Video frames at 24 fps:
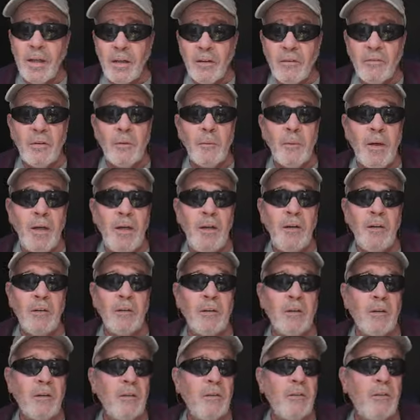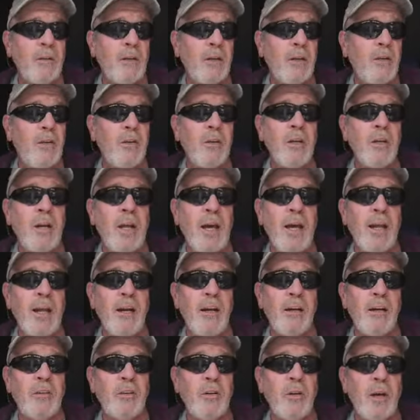tweak it from here. You can
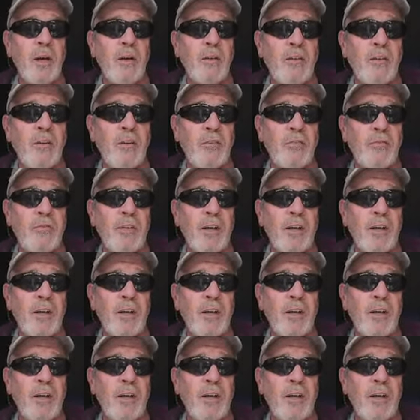edit a